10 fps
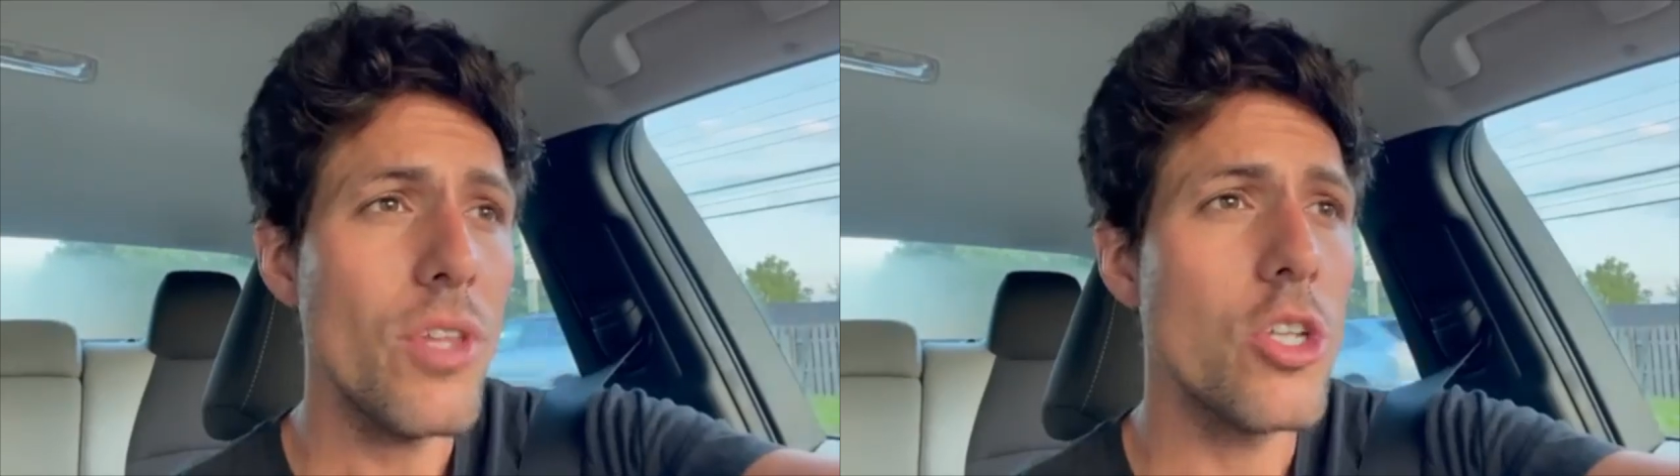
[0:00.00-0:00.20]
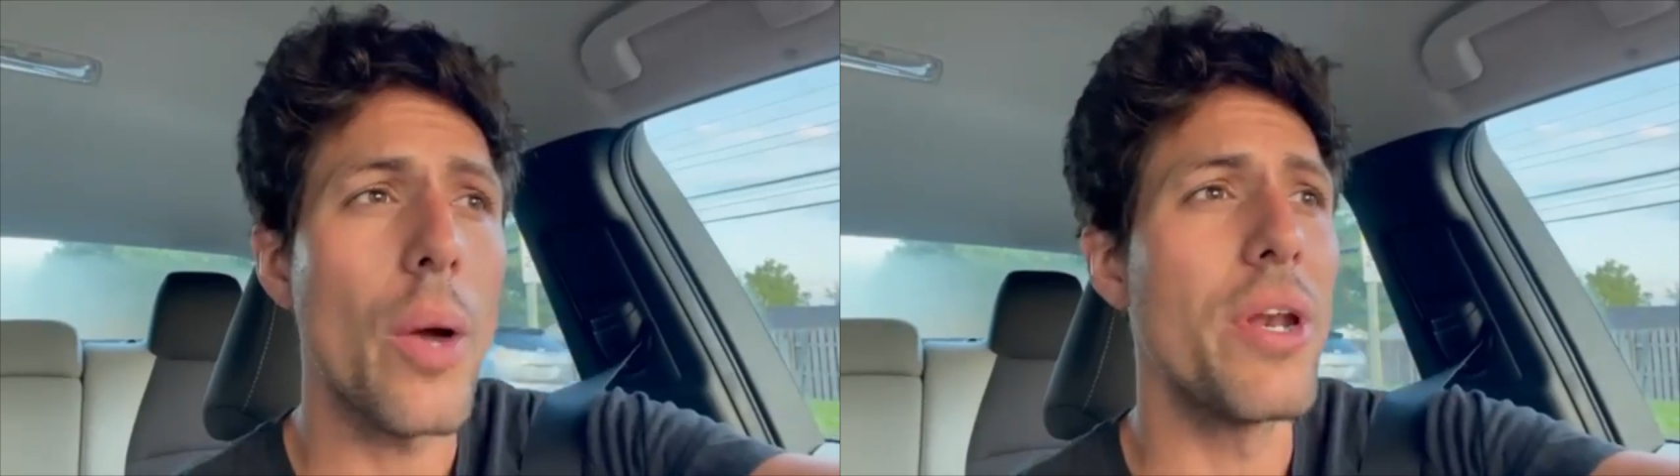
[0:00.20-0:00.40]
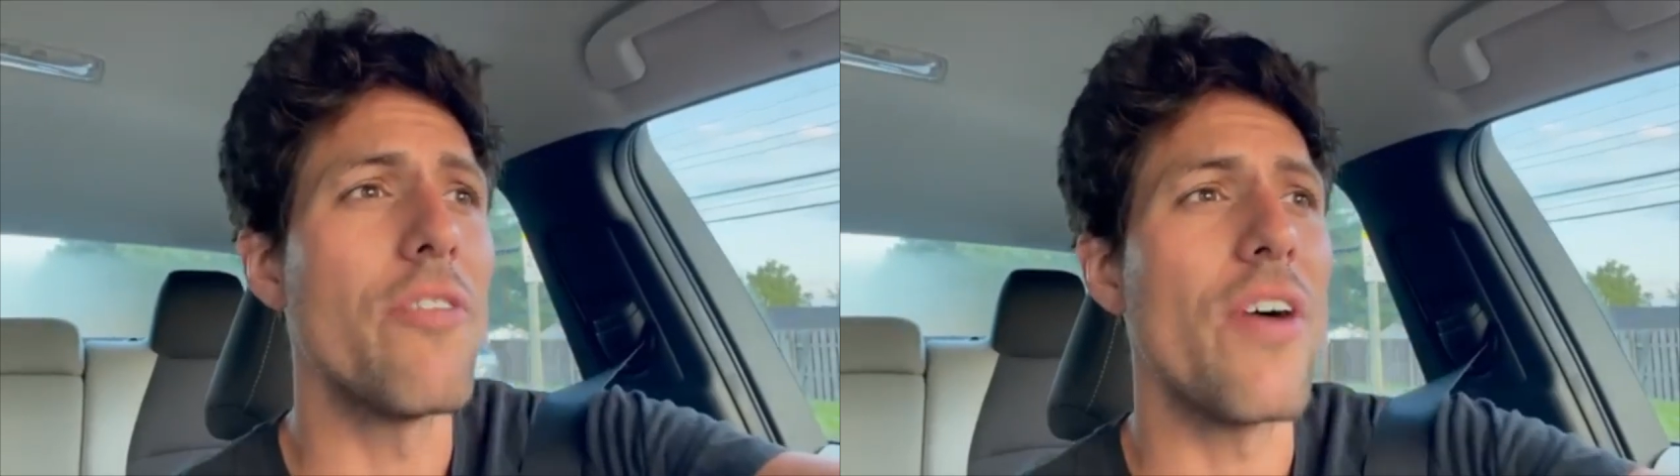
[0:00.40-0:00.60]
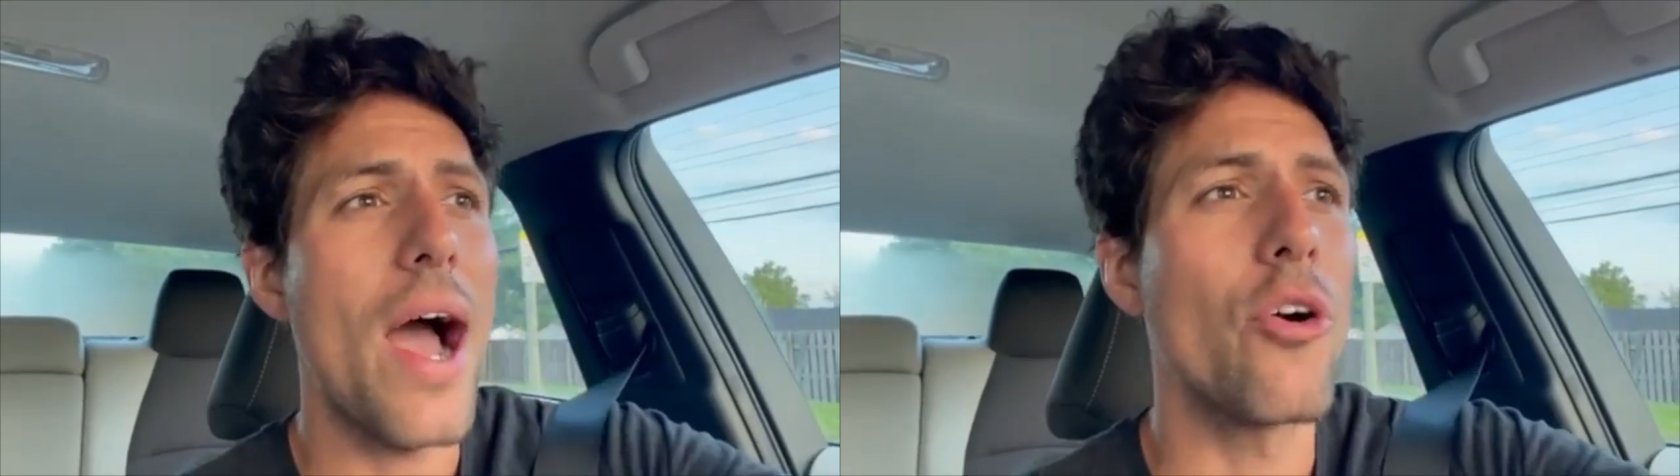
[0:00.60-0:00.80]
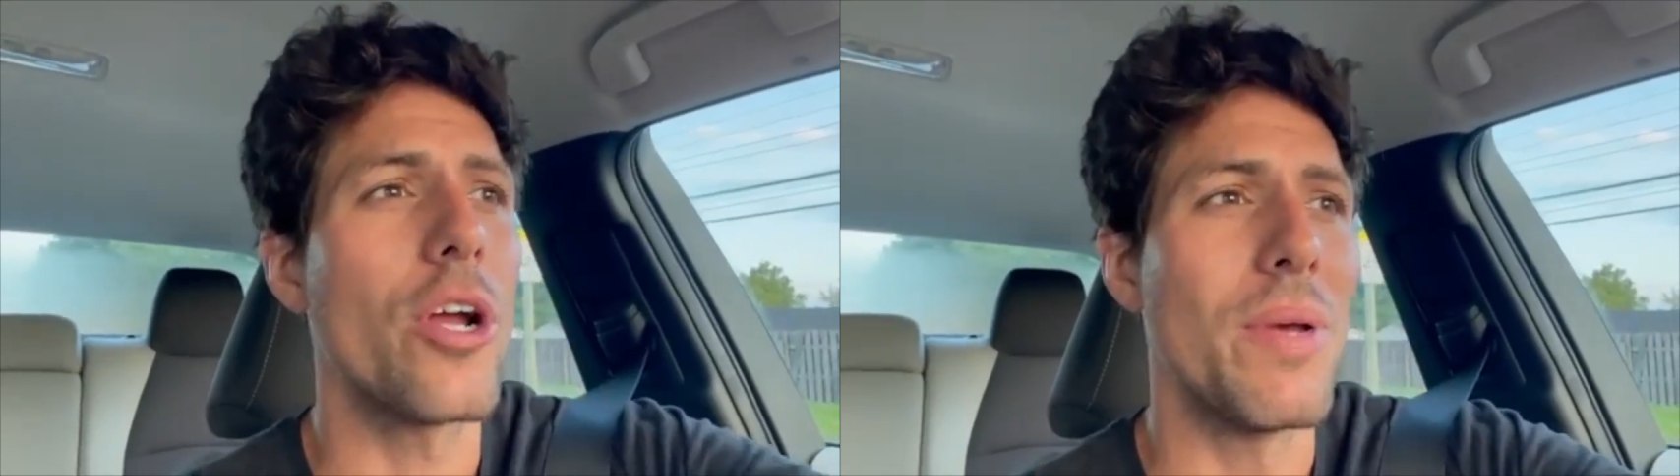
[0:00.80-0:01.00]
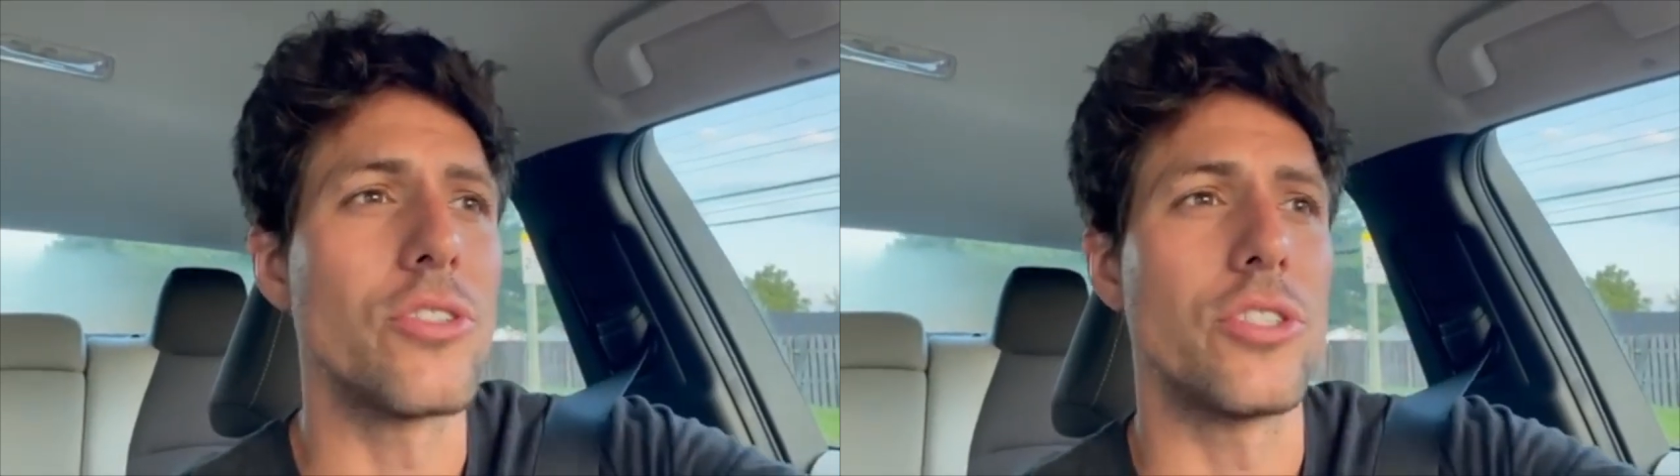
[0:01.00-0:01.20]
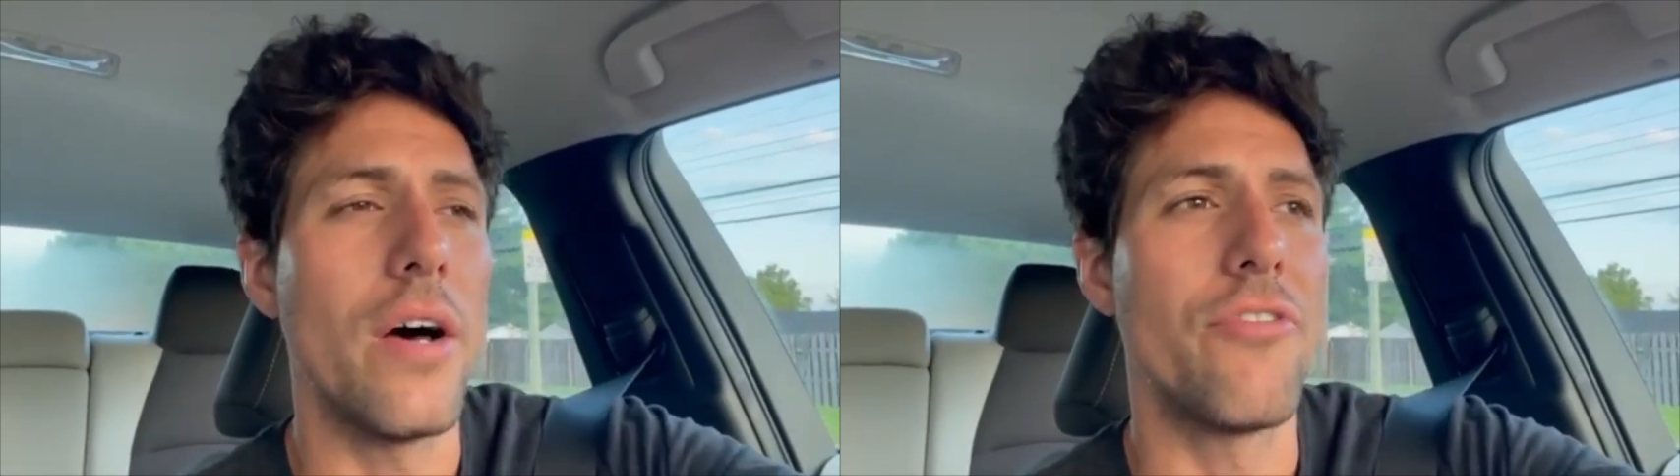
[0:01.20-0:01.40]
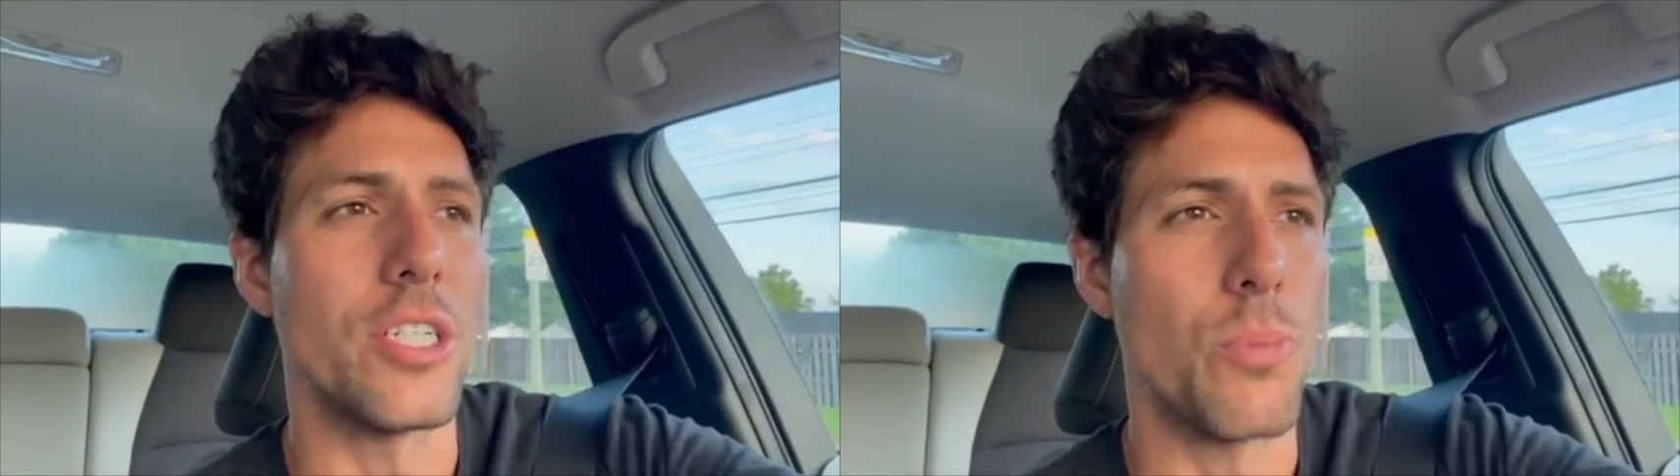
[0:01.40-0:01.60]
So I've been devouring mental
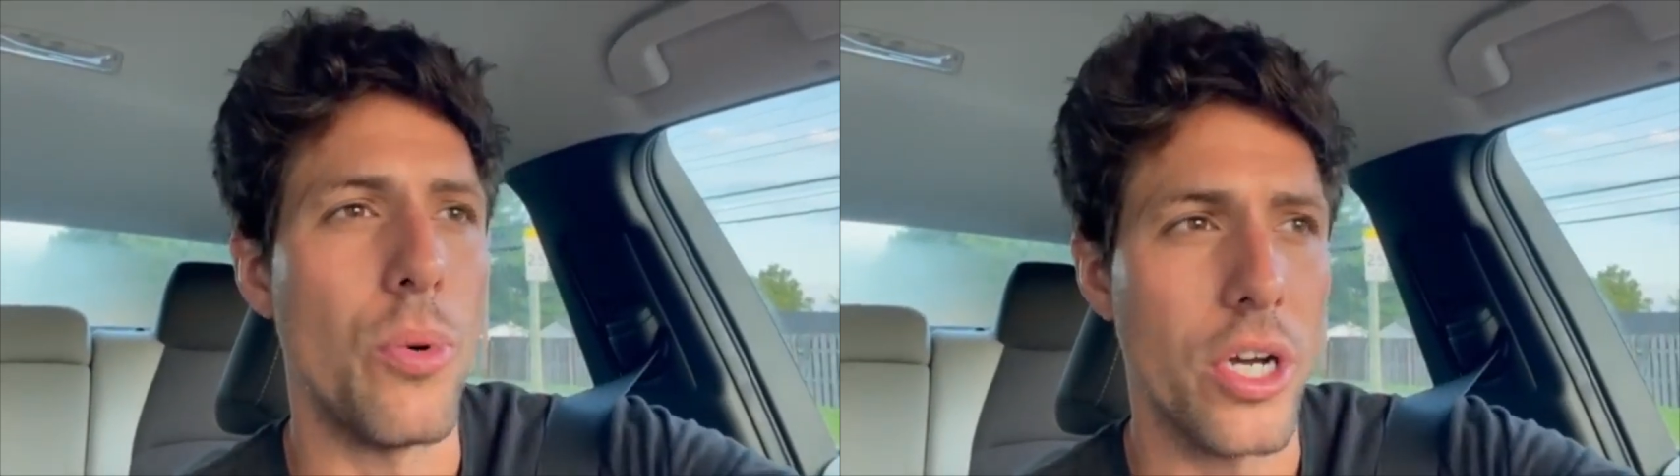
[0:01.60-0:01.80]
toughness book.